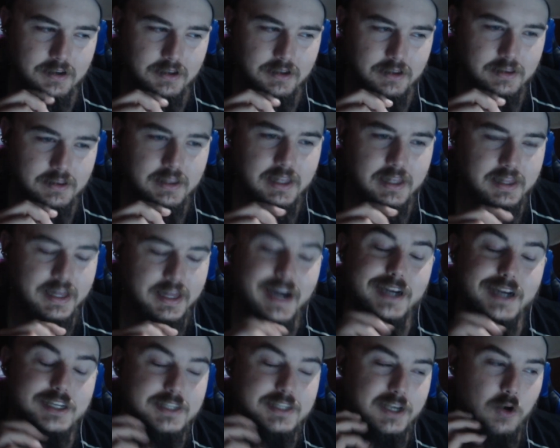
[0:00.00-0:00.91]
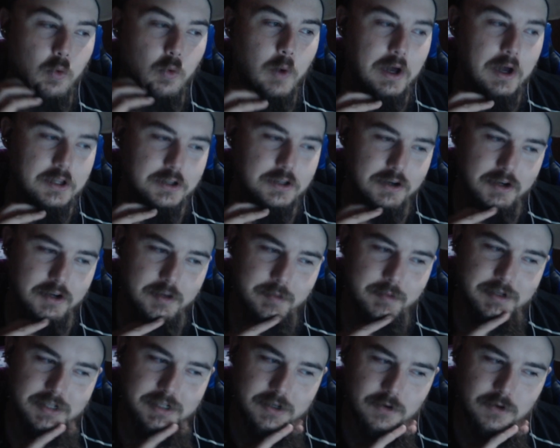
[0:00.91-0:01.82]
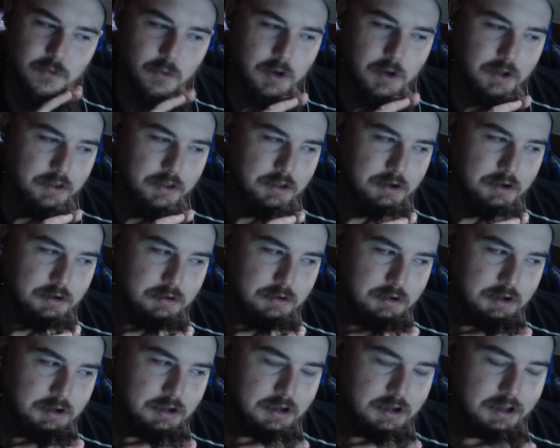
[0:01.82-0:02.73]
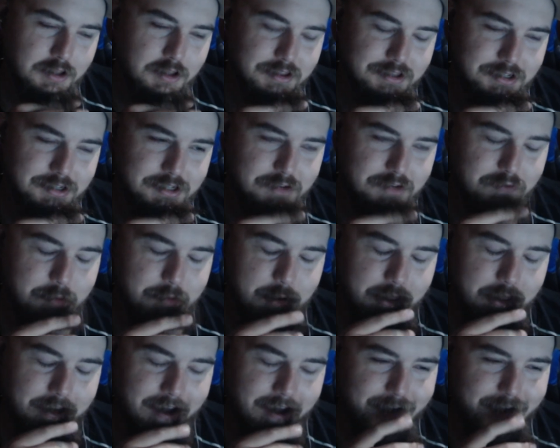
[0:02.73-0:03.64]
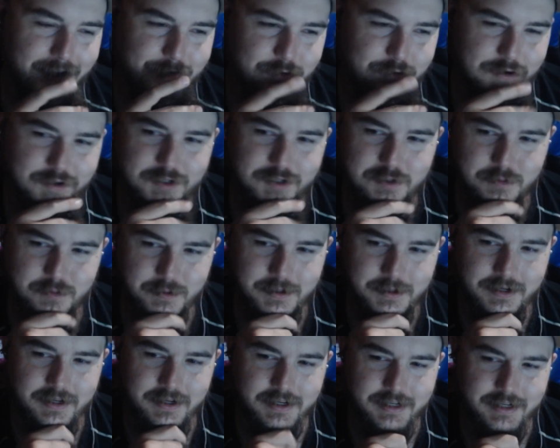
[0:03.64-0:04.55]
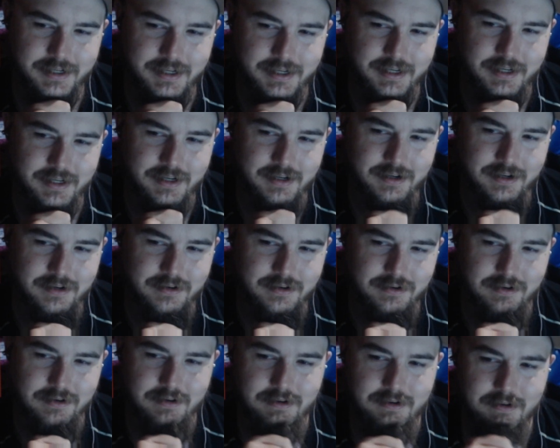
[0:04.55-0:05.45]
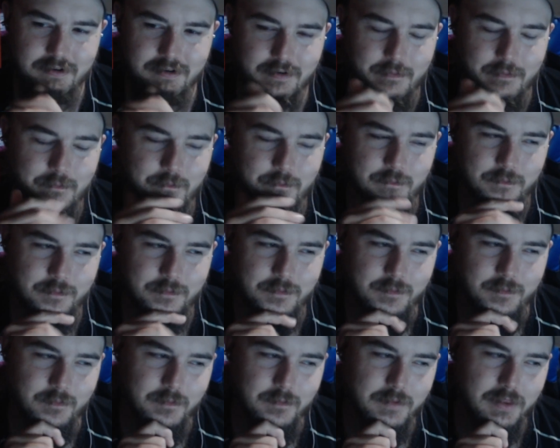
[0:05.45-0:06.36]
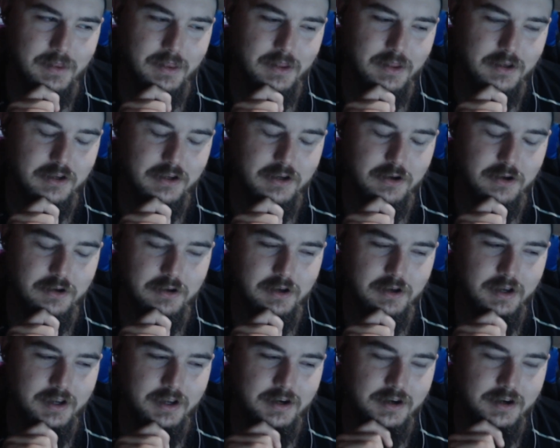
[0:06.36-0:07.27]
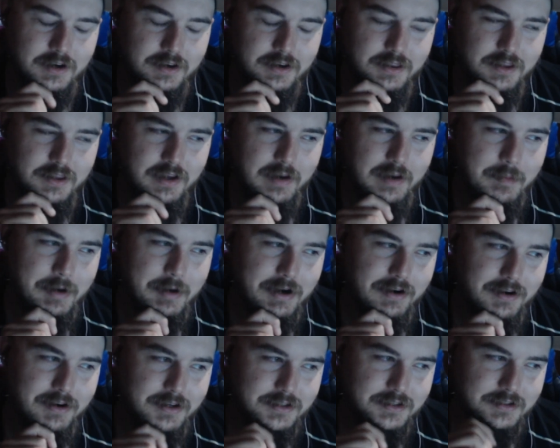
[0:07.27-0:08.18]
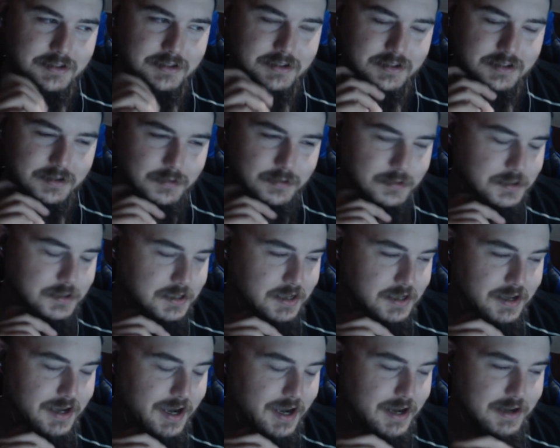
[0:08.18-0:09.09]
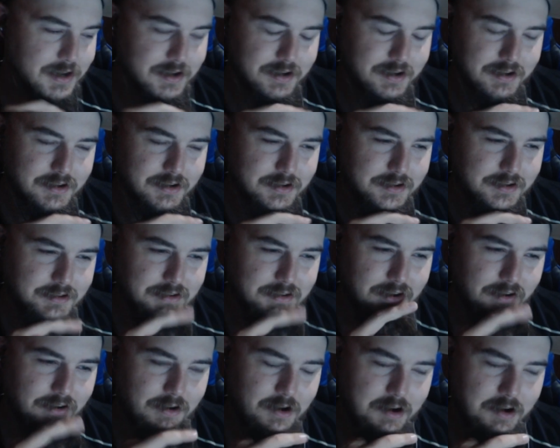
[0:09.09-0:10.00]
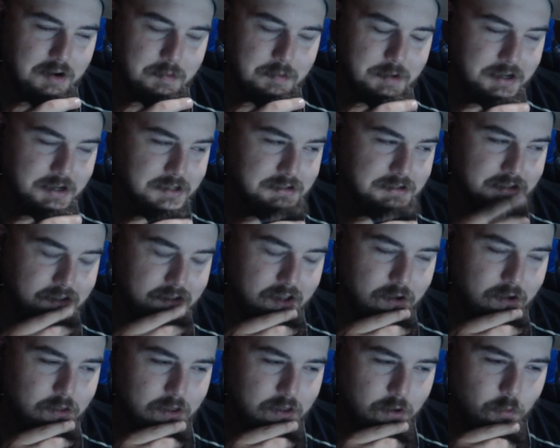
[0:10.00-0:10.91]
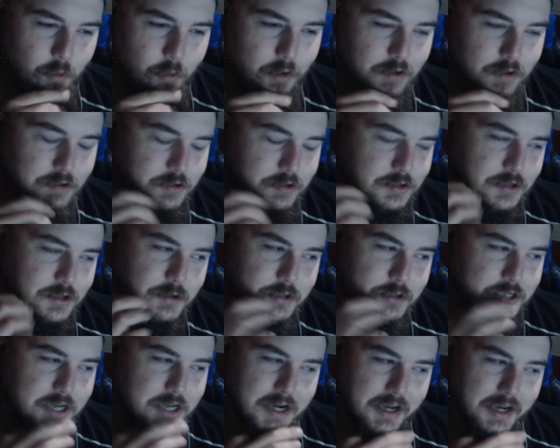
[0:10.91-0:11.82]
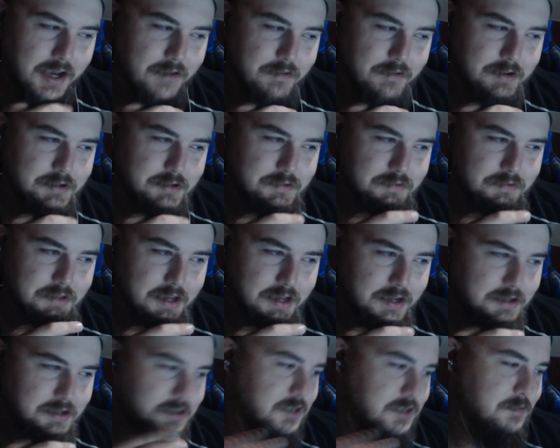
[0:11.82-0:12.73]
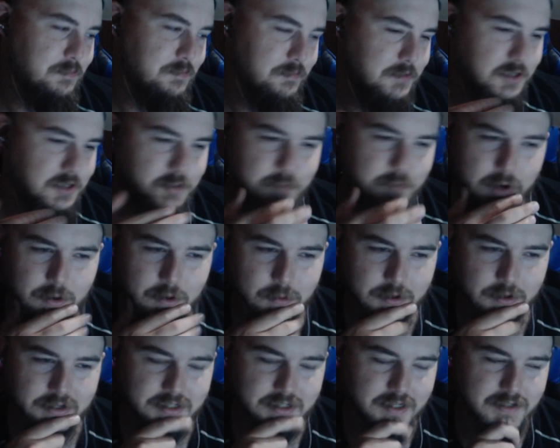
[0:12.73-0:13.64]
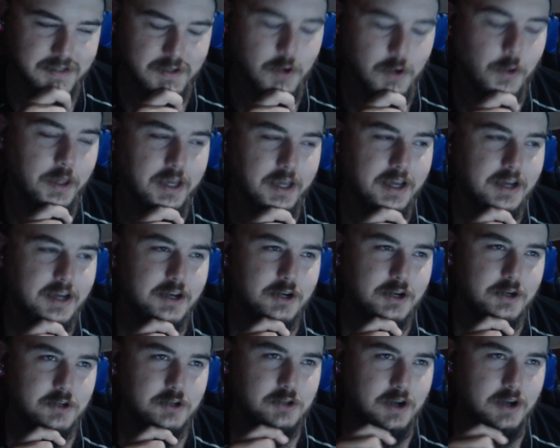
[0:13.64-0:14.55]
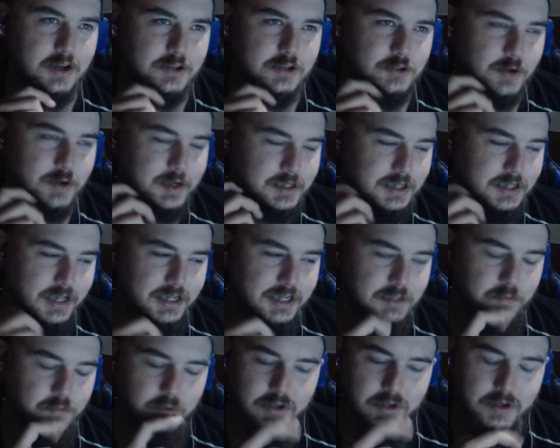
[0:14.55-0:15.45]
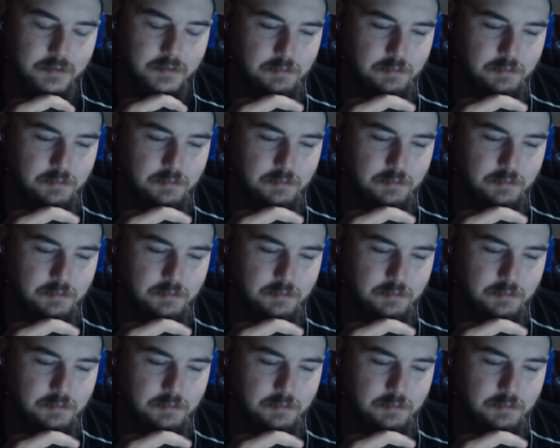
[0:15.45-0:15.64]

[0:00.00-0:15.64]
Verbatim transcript: that that is like well documented and well known. The stuff about like Africans being in in the Americas was kind of odd because they, they weren't. There's no genetic evidence for that, despite what he says. The only uh, transatlantic ple-